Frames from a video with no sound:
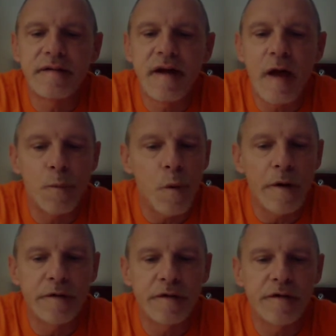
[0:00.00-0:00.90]
had
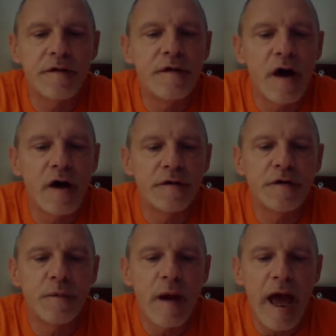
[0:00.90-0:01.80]
Washington not
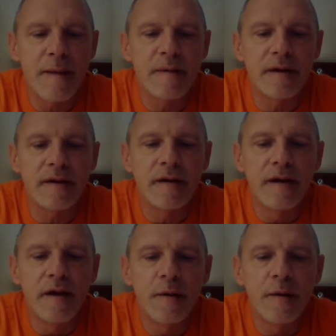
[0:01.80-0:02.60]
so avidly